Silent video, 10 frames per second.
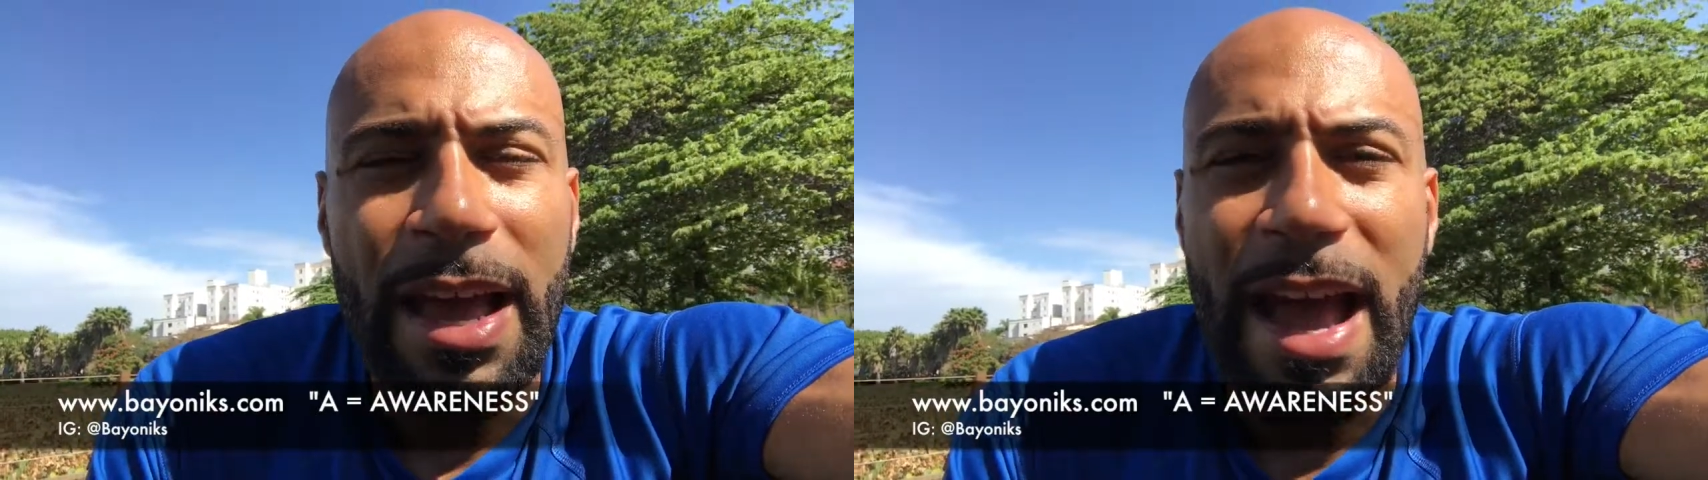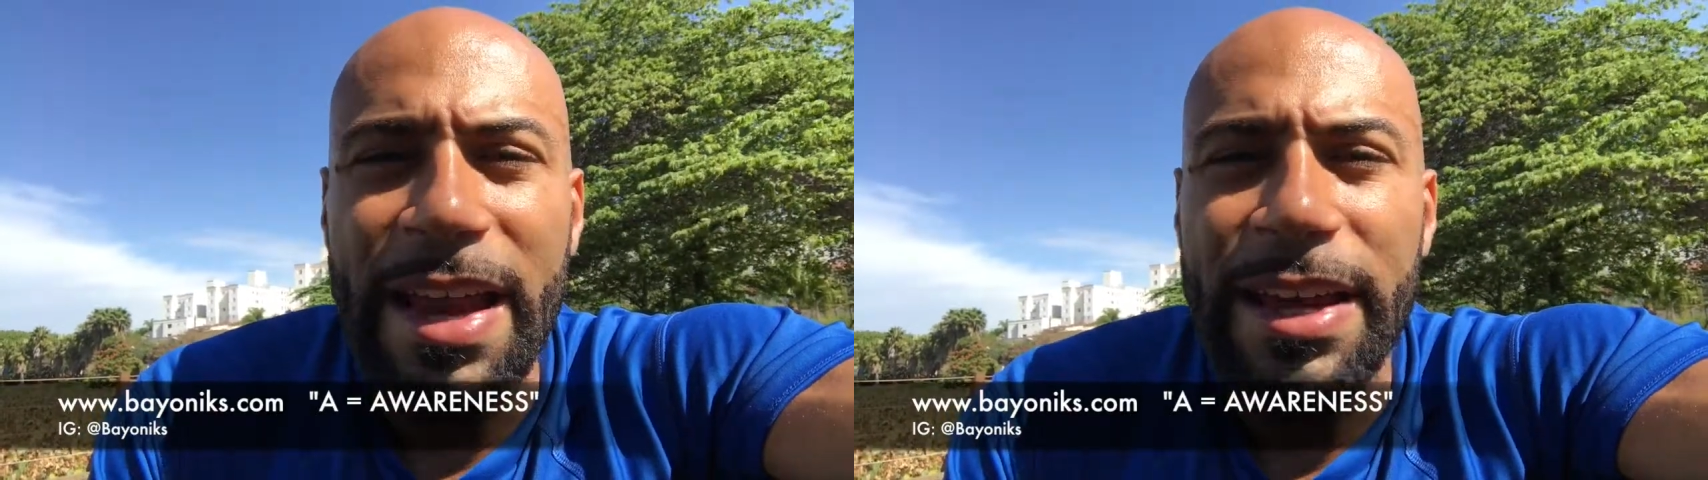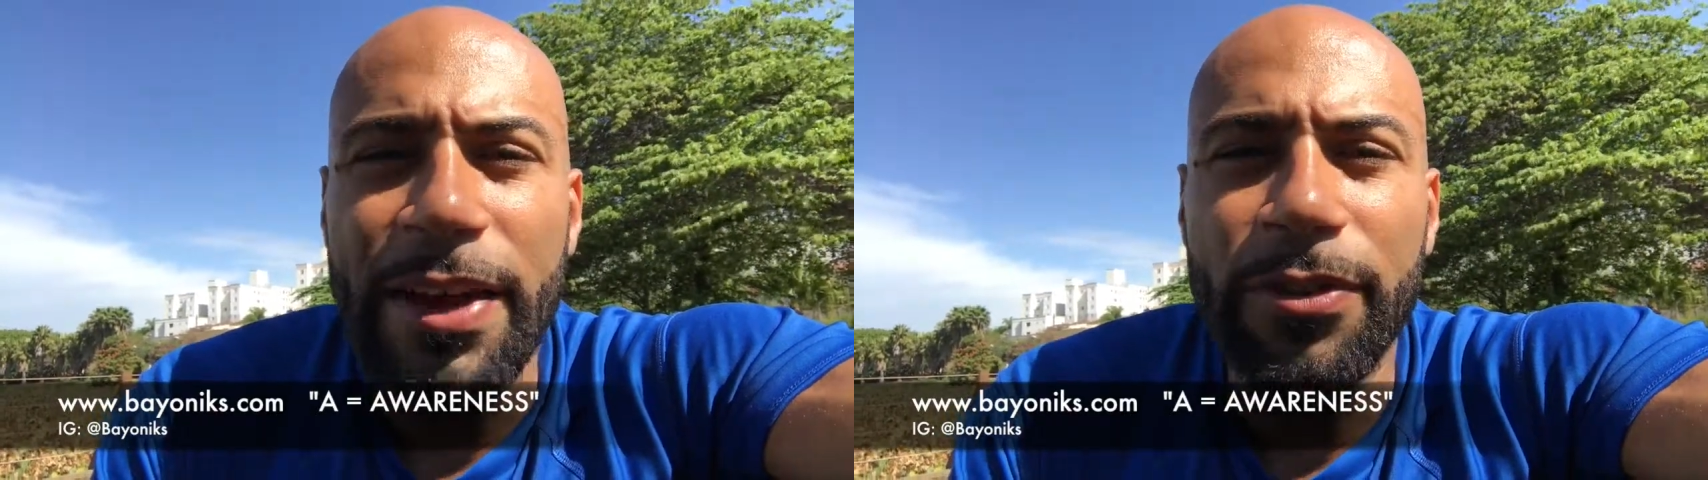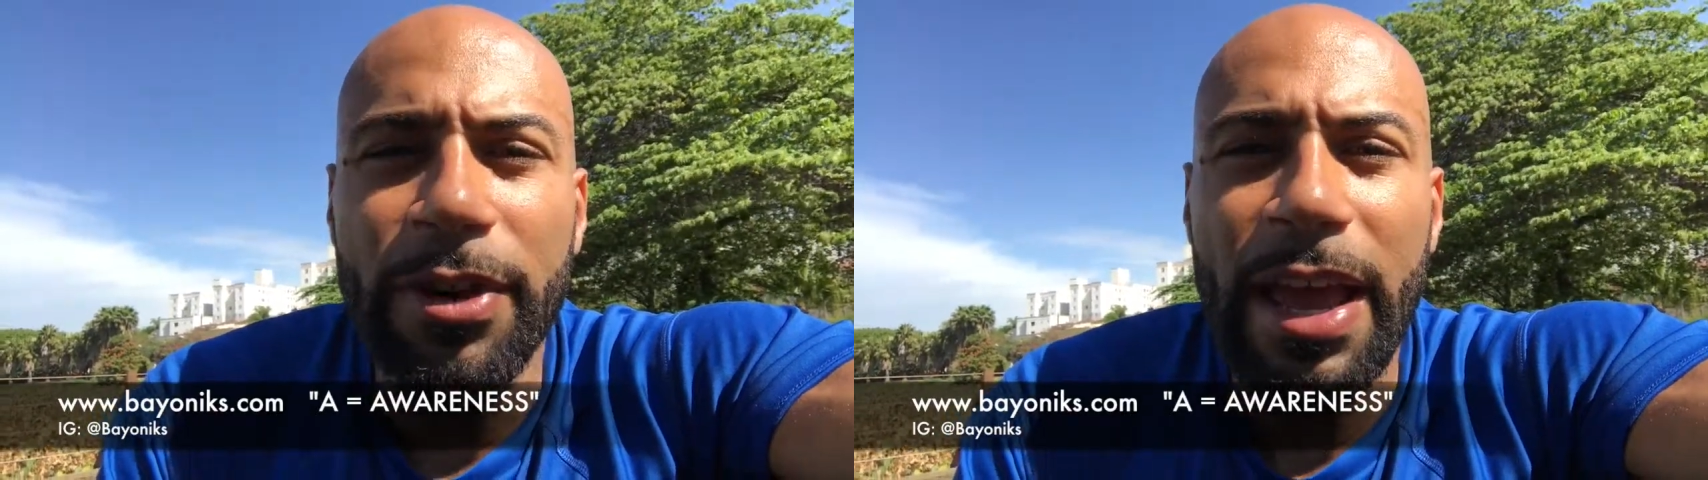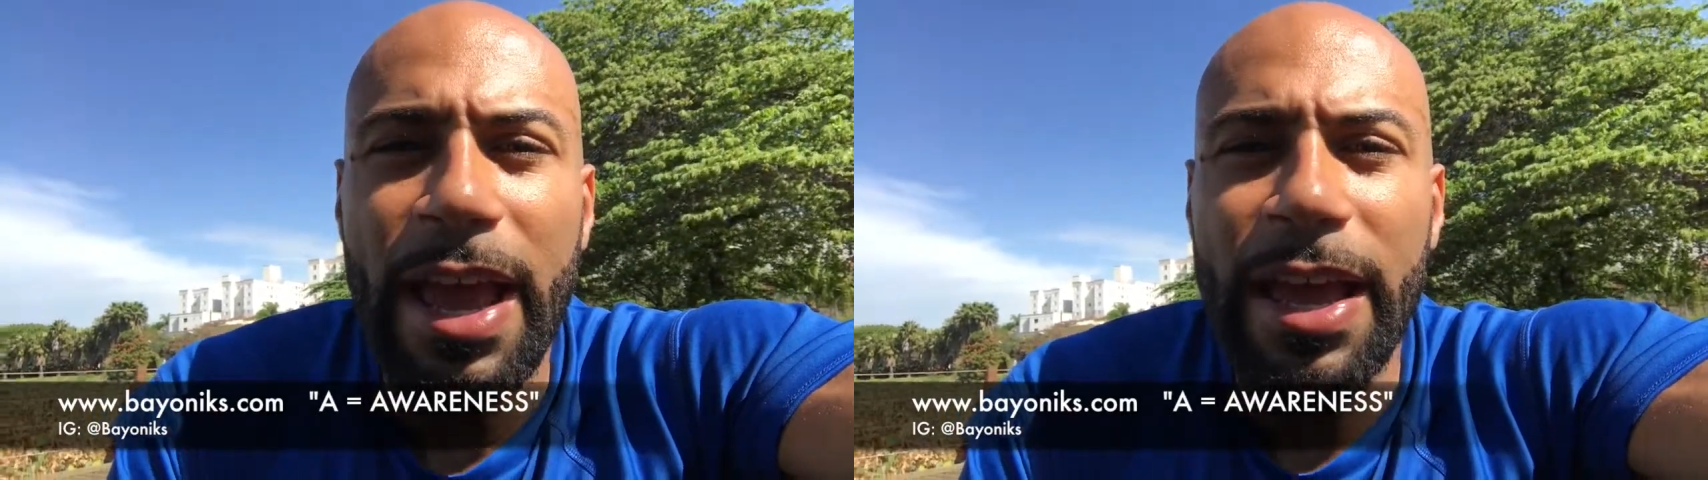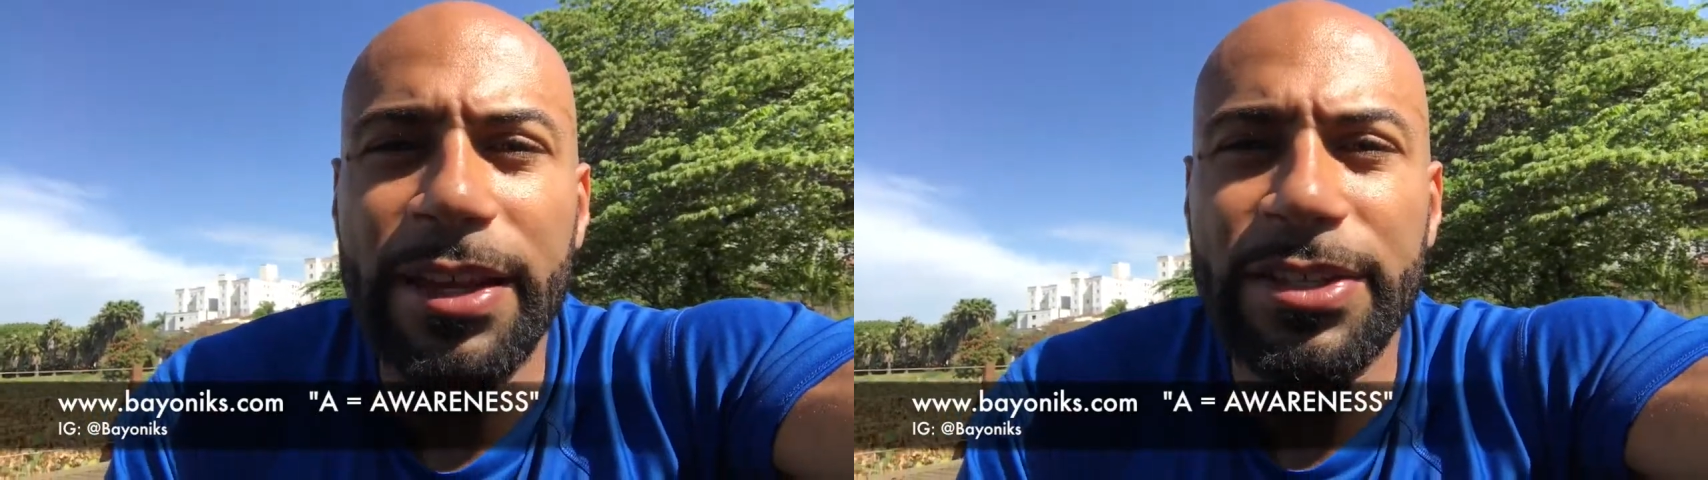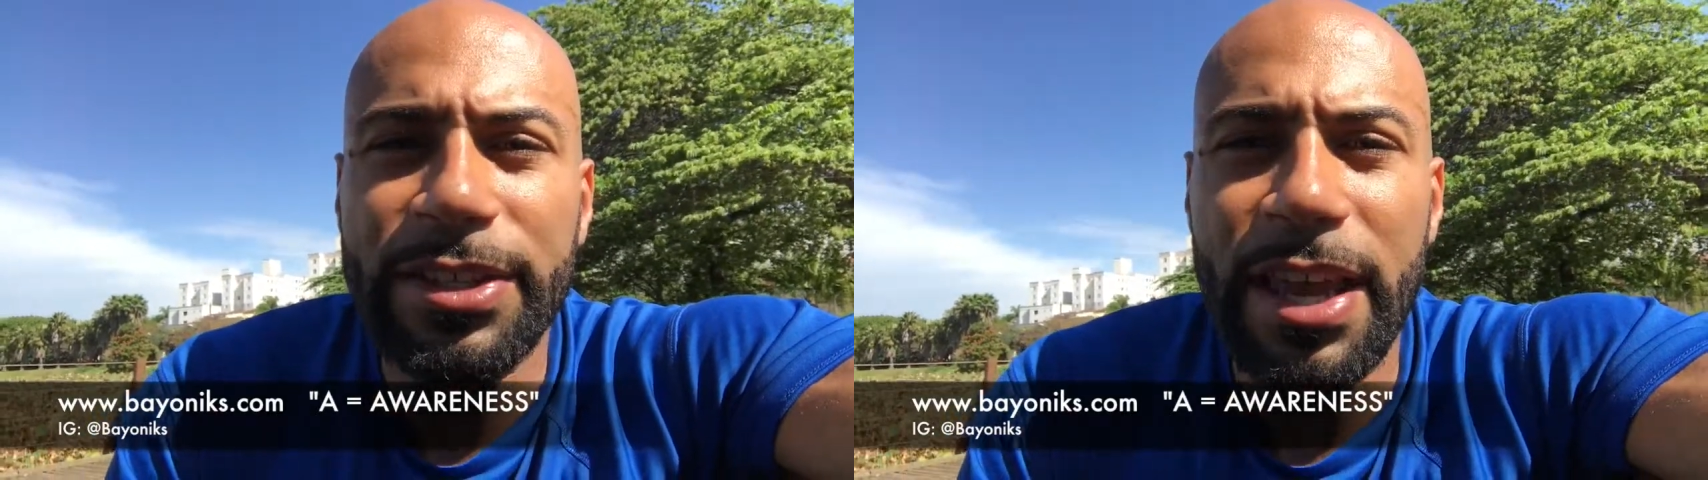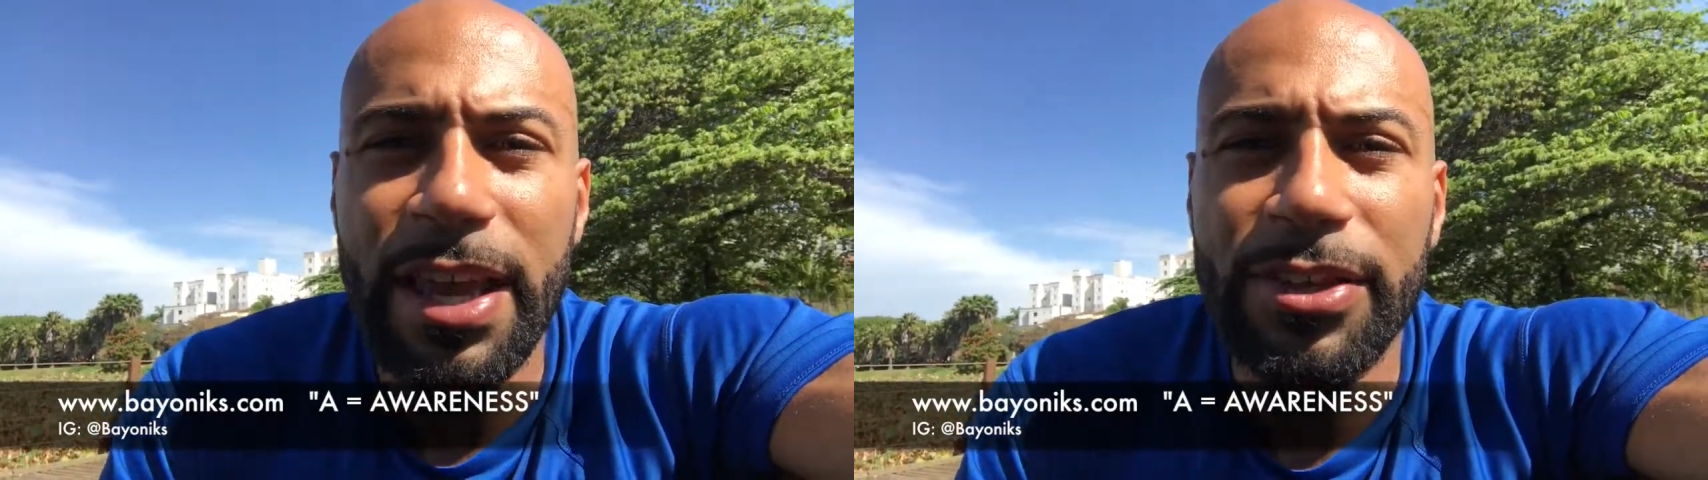I never had a
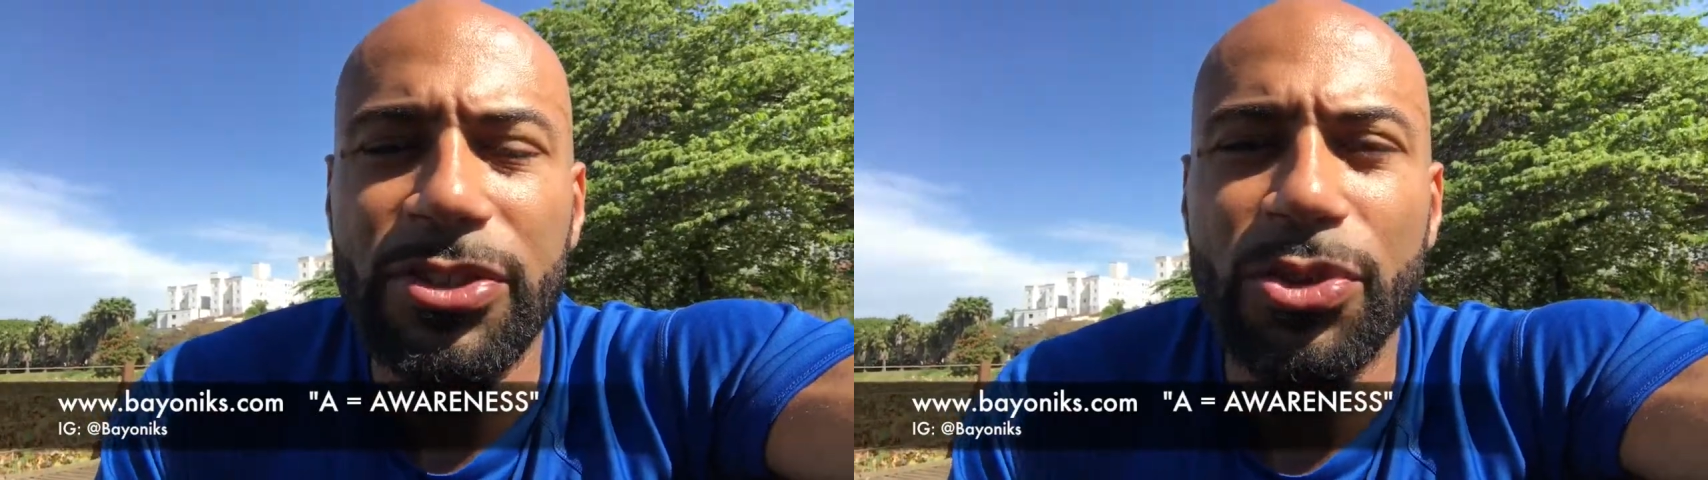chance